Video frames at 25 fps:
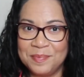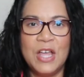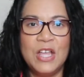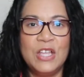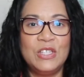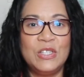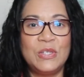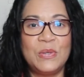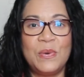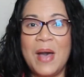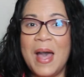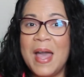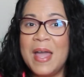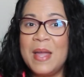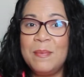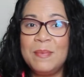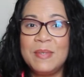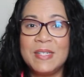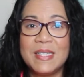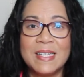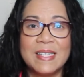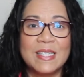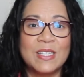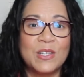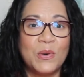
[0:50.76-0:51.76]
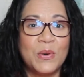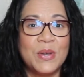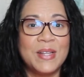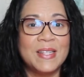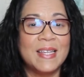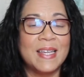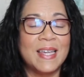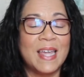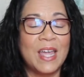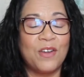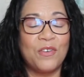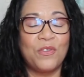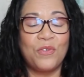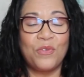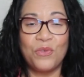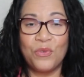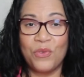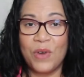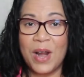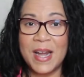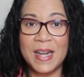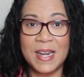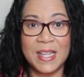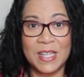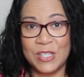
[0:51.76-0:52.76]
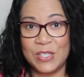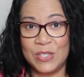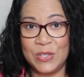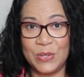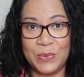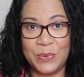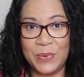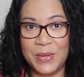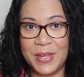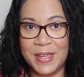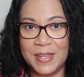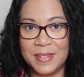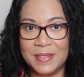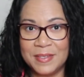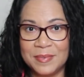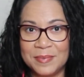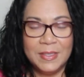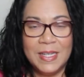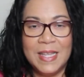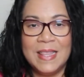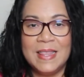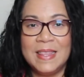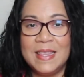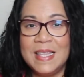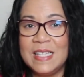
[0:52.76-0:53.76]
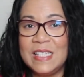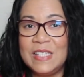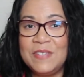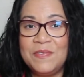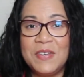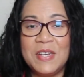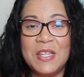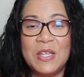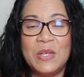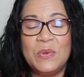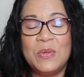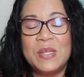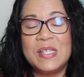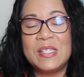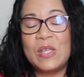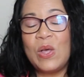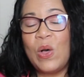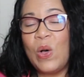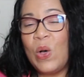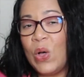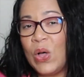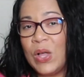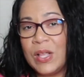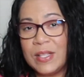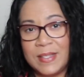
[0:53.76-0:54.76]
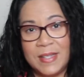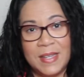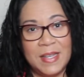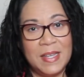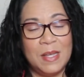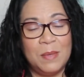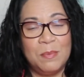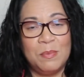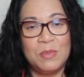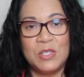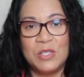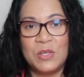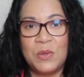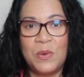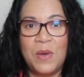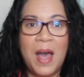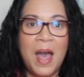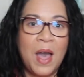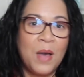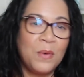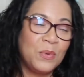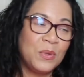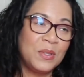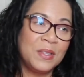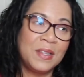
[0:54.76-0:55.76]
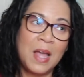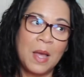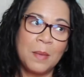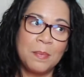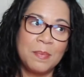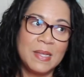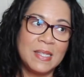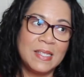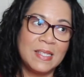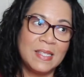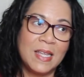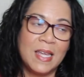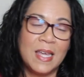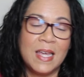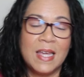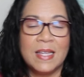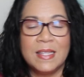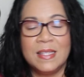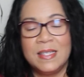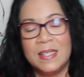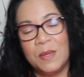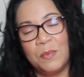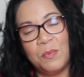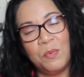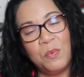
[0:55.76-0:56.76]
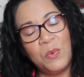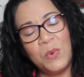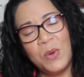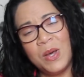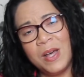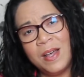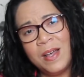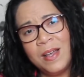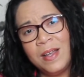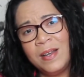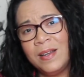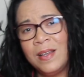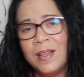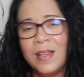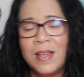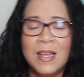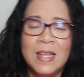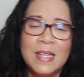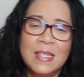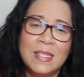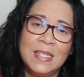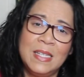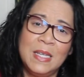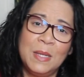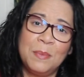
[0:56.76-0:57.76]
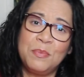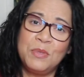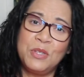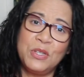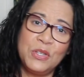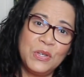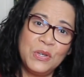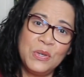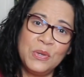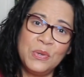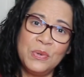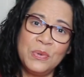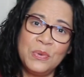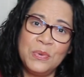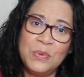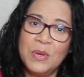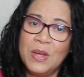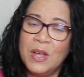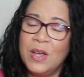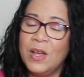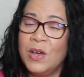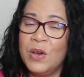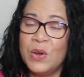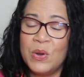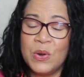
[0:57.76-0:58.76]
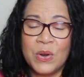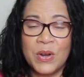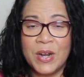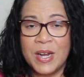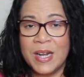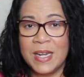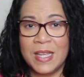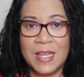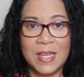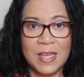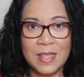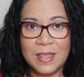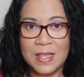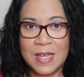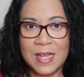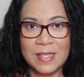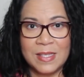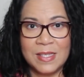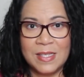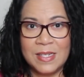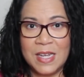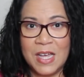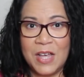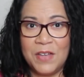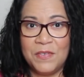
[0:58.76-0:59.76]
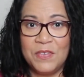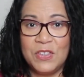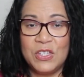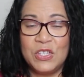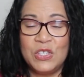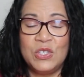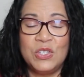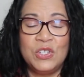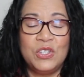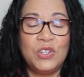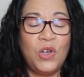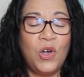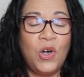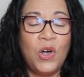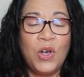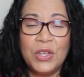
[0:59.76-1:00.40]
So I am just going to get right into it. This video is all tips, so I will not be saying tip 1, tip 2, or any of that stuff.